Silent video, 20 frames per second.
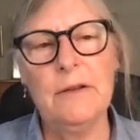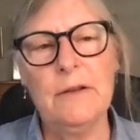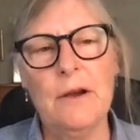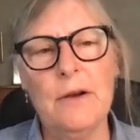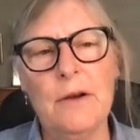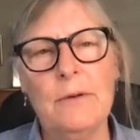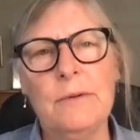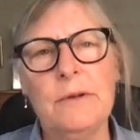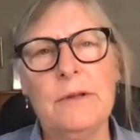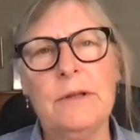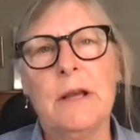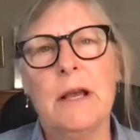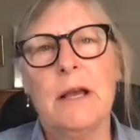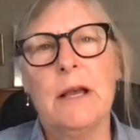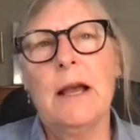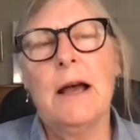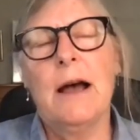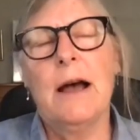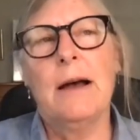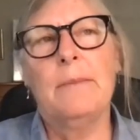those
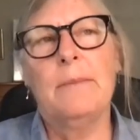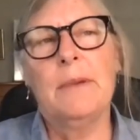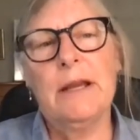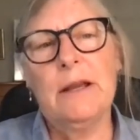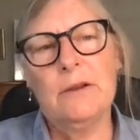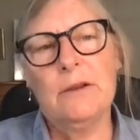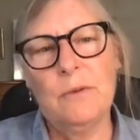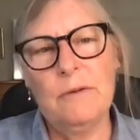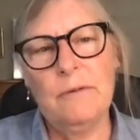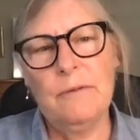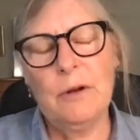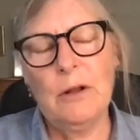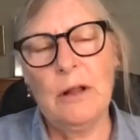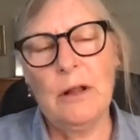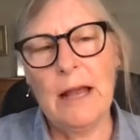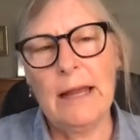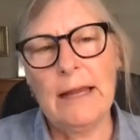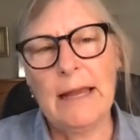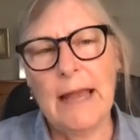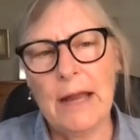because we feel
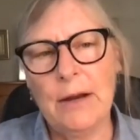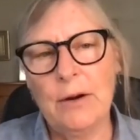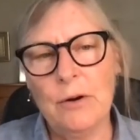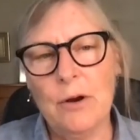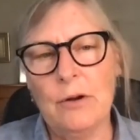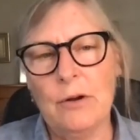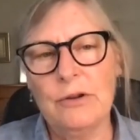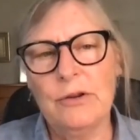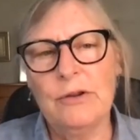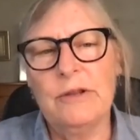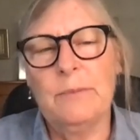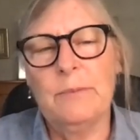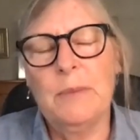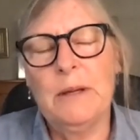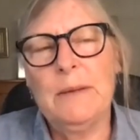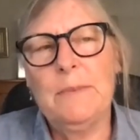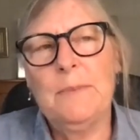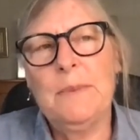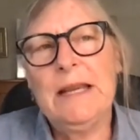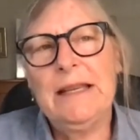like agriculture is a
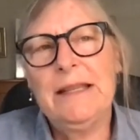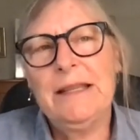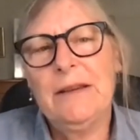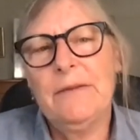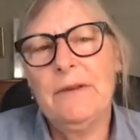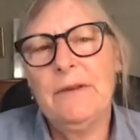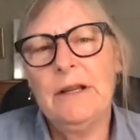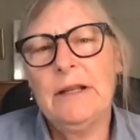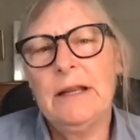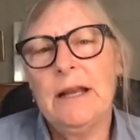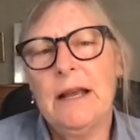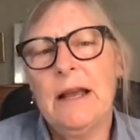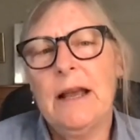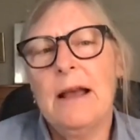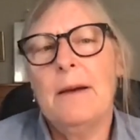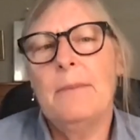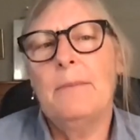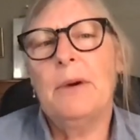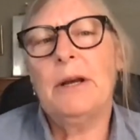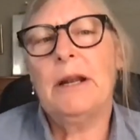big piece of it.
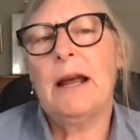But